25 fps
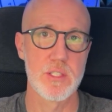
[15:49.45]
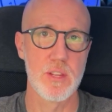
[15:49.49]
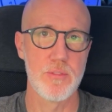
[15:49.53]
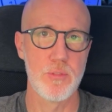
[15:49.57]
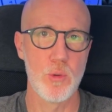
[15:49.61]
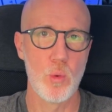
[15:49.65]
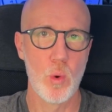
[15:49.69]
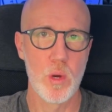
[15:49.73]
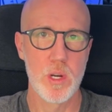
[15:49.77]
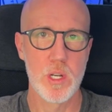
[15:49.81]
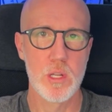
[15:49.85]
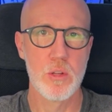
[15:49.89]
if
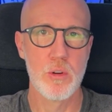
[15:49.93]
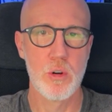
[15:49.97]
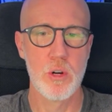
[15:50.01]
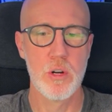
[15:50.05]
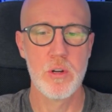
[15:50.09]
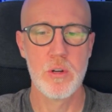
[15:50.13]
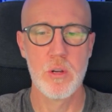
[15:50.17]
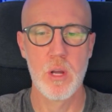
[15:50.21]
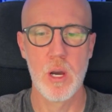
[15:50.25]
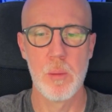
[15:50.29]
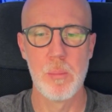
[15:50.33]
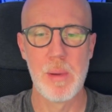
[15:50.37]
you want to
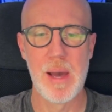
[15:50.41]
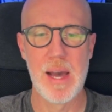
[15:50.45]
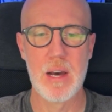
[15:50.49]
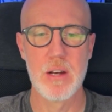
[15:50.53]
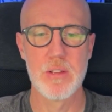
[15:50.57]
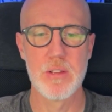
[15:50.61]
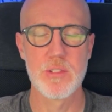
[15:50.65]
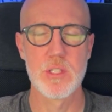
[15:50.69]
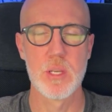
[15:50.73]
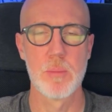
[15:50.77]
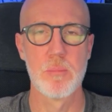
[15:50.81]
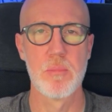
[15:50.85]
learn
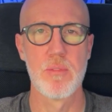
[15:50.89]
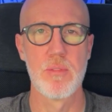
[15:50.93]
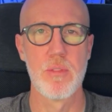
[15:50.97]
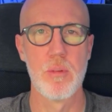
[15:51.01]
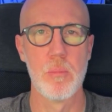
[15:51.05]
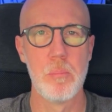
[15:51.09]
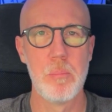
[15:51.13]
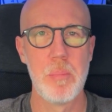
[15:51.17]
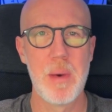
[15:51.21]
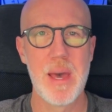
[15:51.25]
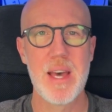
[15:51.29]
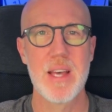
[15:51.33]
about some of the
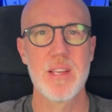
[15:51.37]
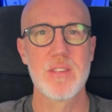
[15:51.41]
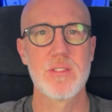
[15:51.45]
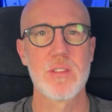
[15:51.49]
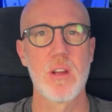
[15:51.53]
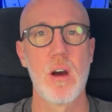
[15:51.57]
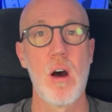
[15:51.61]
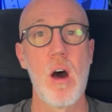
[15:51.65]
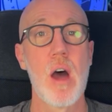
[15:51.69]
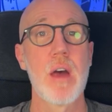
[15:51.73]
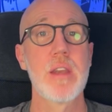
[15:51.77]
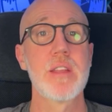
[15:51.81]
best
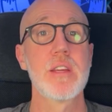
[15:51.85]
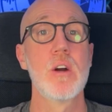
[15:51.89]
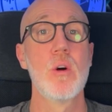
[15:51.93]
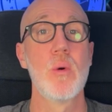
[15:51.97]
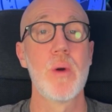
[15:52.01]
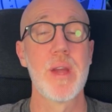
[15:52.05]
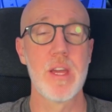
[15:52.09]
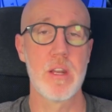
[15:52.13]
audio